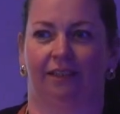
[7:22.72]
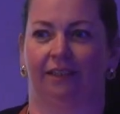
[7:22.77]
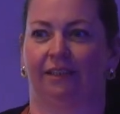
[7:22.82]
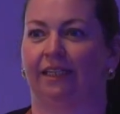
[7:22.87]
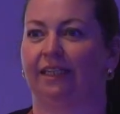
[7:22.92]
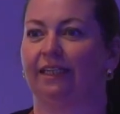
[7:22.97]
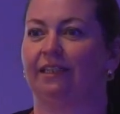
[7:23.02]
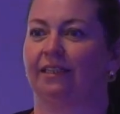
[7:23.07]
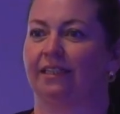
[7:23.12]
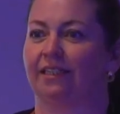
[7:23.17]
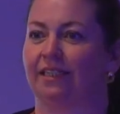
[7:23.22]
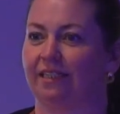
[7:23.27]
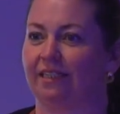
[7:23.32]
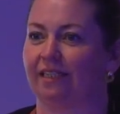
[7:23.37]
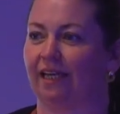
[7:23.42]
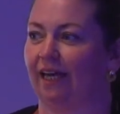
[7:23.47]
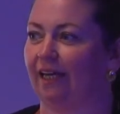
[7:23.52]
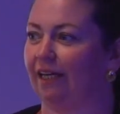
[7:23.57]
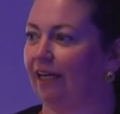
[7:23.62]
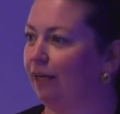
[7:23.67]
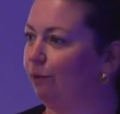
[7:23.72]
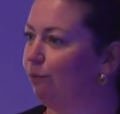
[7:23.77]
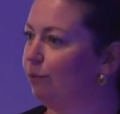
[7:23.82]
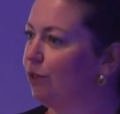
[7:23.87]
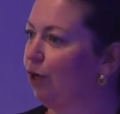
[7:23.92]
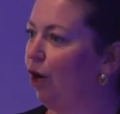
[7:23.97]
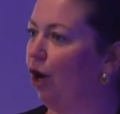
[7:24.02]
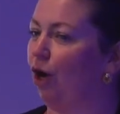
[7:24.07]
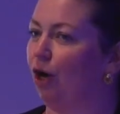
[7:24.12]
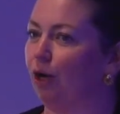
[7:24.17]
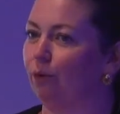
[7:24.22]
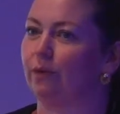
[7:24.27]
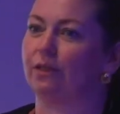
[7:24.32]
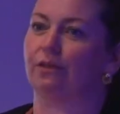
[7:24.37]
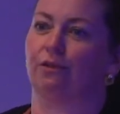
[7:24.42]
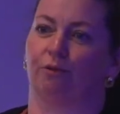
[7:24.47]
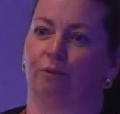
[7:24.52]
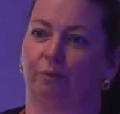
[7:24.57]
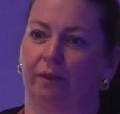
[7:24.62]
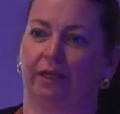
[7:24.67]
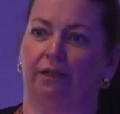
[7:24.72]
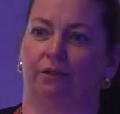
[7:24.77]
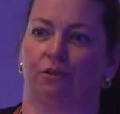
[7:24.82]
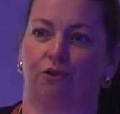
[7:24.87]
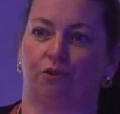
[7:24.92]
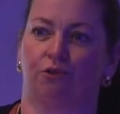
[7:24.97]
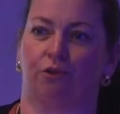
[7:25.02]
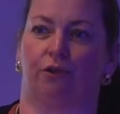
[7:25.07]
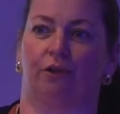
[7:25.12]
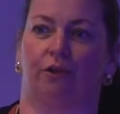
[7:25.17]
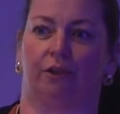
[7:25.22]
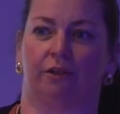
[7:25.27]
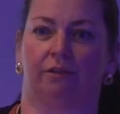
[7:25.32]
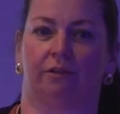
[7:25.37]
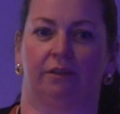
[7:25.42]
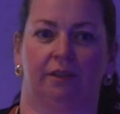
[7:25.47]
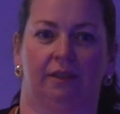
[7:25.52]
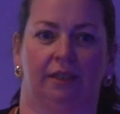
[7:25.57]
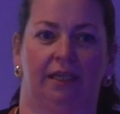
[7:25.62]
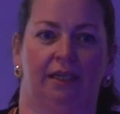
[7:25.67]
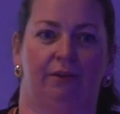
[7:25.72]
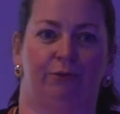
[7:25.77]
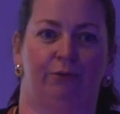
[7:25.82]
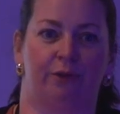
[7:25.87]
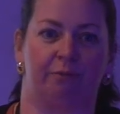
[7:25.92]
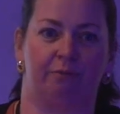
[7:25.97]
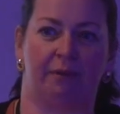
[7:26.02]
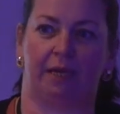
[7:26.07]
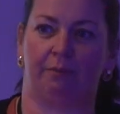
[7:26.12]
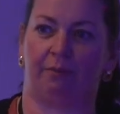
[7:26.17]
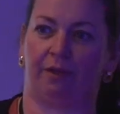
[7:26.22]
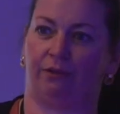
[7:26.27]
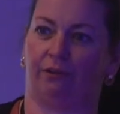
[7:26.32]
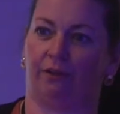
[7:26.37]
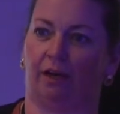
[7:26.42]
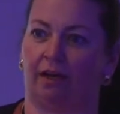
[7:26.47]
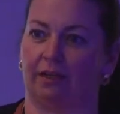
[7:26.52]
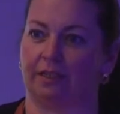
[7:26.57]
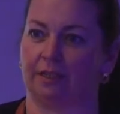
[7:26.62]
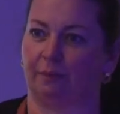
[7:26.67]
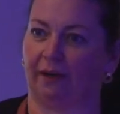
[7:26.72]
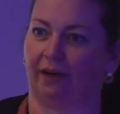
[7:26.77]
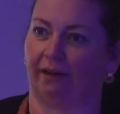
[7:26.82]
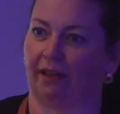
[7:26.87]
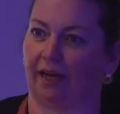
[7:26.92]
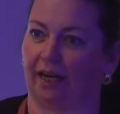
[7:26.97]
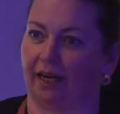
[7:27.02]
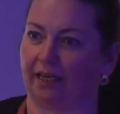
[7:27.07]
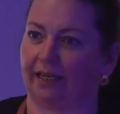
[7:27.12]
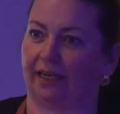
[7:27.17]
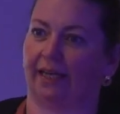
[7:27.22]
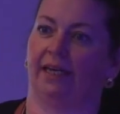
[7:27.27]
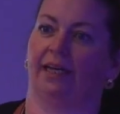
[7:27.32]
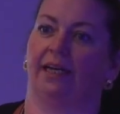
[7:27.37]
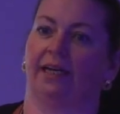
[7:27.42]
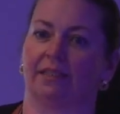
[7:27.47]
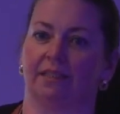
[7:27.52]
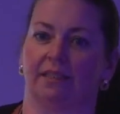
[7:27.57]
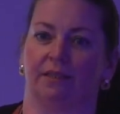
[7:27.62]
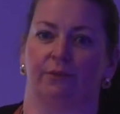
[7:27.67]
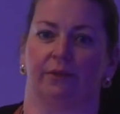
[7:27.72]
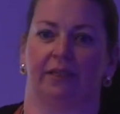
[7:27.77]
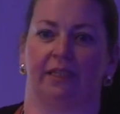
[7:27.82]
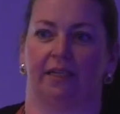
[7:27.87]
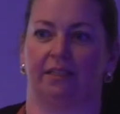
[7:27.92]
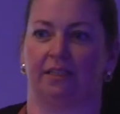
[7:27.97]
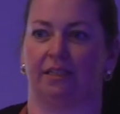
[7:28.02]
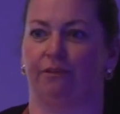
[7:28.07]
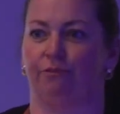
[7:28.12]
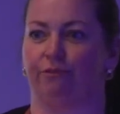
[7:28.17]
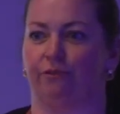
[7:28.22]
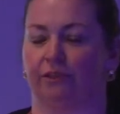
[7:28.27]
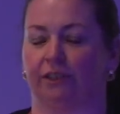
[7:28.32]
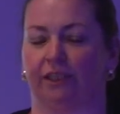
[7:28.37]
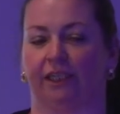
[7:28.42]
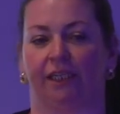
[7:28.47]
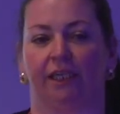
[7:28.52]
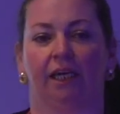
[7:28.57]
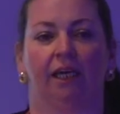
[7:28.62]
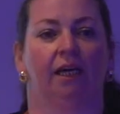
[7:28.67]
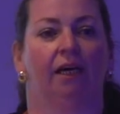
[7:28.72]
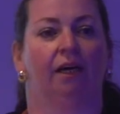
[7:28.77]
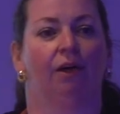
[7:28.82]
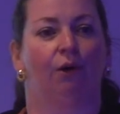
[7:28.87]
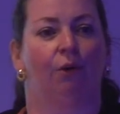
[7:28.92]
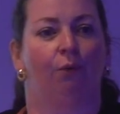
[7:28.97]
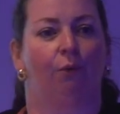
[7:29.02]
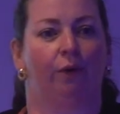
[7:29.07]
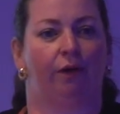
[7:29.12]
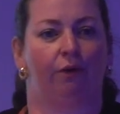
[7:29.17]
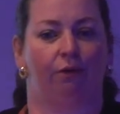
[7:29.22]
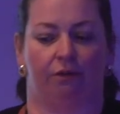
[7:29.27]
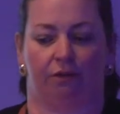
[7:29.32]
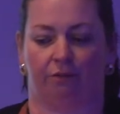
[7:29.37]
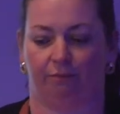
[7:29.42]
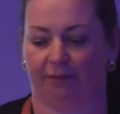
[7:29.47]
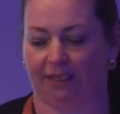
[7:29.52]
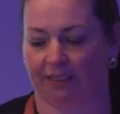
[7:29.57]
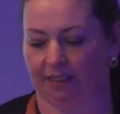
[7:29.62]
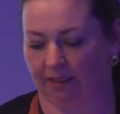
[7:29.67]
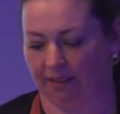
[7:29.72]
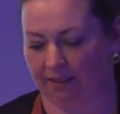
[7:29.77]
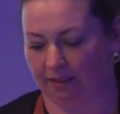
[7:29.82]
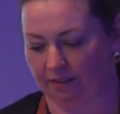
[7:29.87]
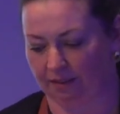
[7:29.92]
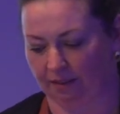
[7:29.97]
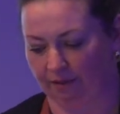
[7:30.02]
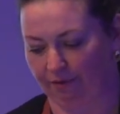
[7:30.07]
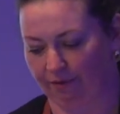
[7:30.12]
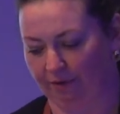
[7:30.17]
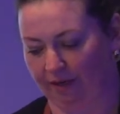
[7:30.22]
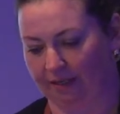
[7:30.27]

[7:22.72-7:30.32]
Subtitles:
Needless to say, it was always an uphill struggle. If we'd maybe thought about that and connected with that differently, we could have made it easier for